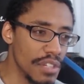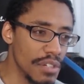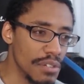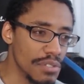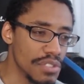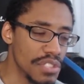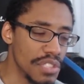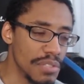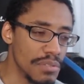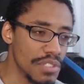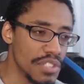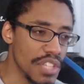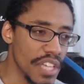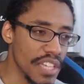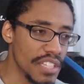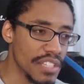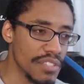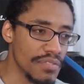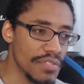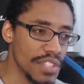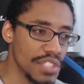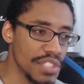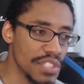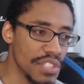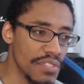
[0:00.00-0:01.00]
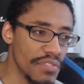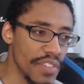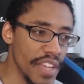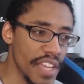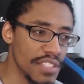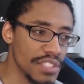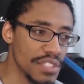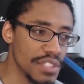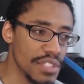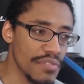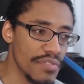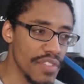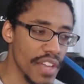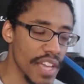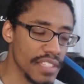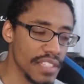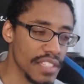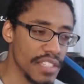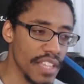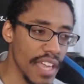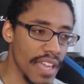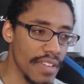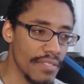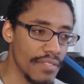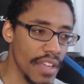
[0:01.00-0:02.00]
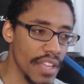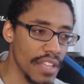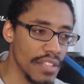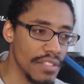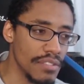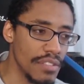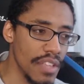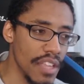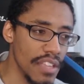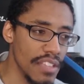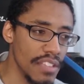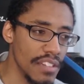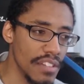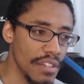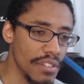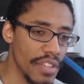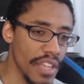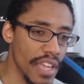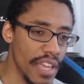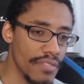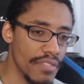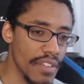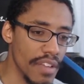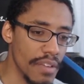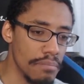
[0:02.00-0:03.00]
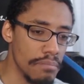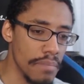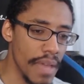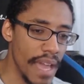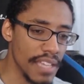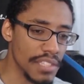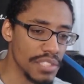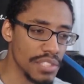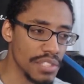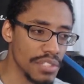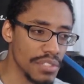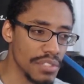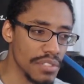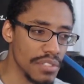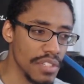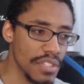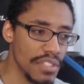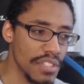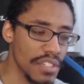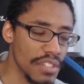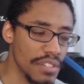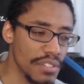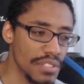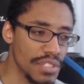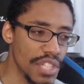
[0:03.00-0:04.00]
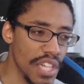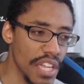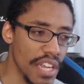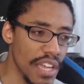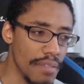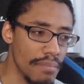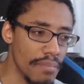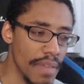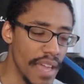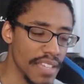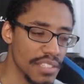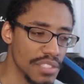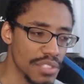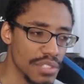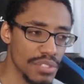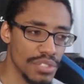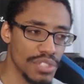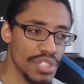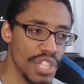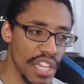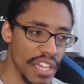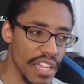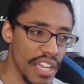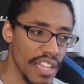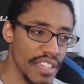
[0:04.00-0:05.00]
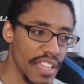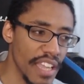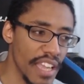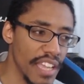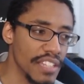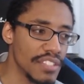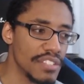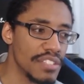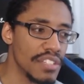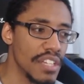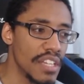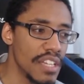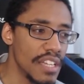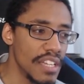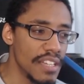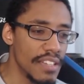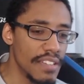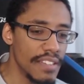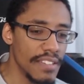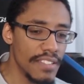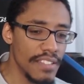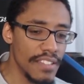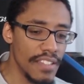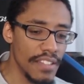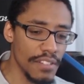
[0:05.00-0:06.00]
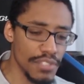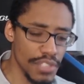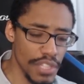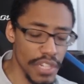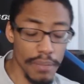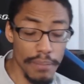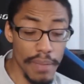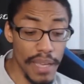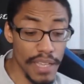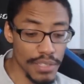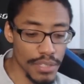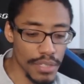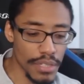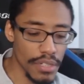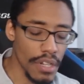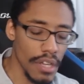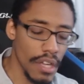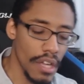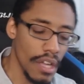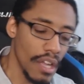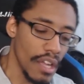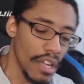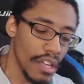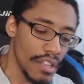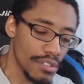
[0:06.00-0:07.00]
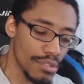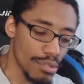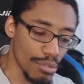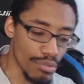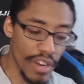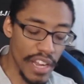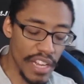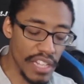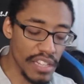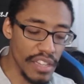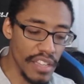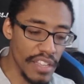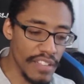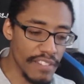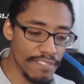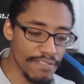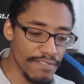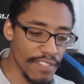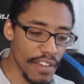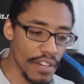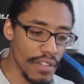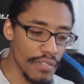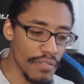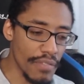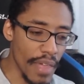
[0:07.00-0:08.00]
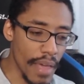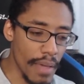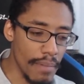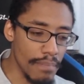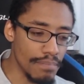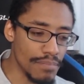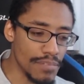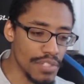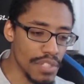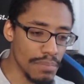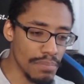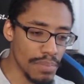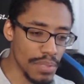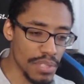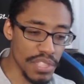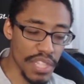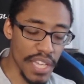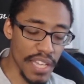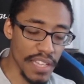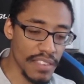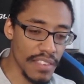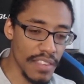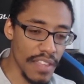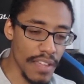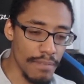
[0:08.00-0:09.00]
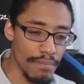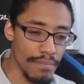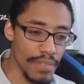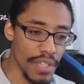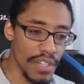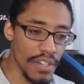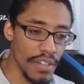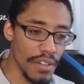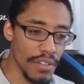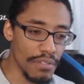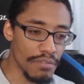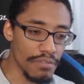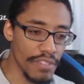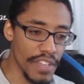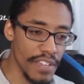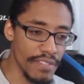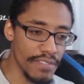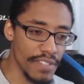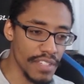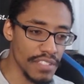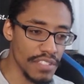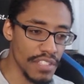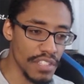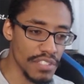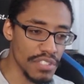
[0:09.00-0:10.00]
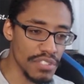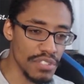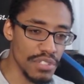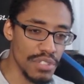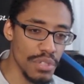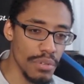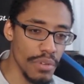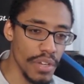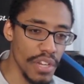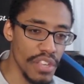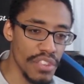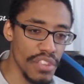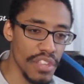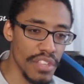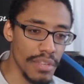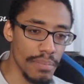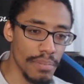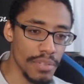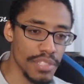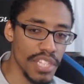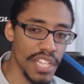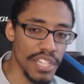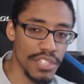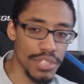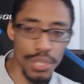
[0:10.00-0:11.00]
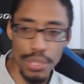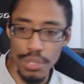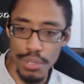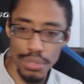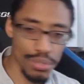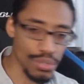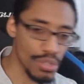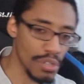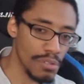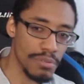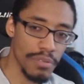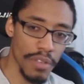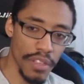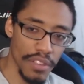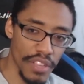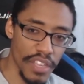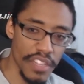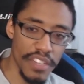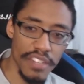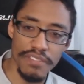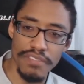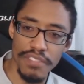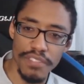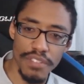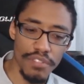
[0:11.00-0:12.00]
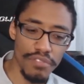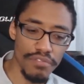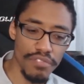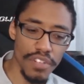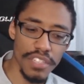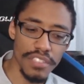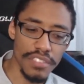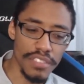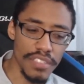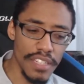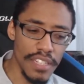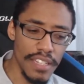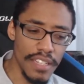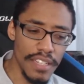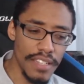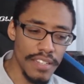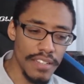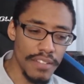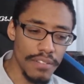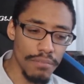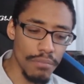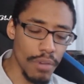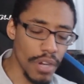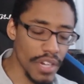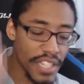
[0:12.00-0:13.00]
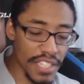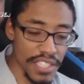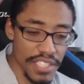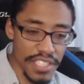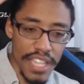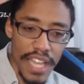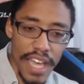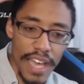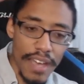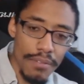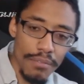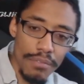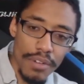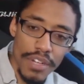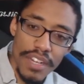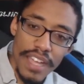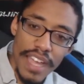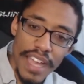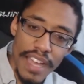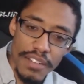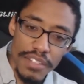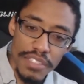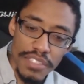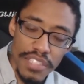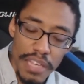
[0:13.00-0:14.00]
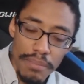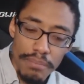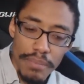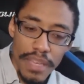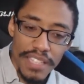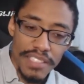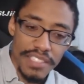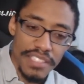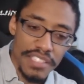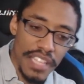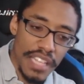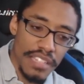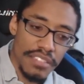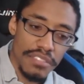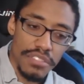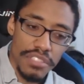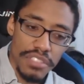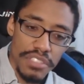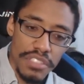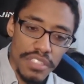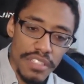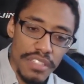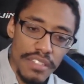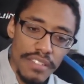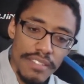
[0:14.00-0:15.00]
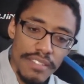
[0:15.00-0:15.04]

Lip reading: seem to take sufficient advantage of the fact that they have a master, a master Jedi Knight, Jedi Master, directly in front of them to protect them. Reva doesn't do anything to protect her troops by leading from the front. What is that? How does that make sense?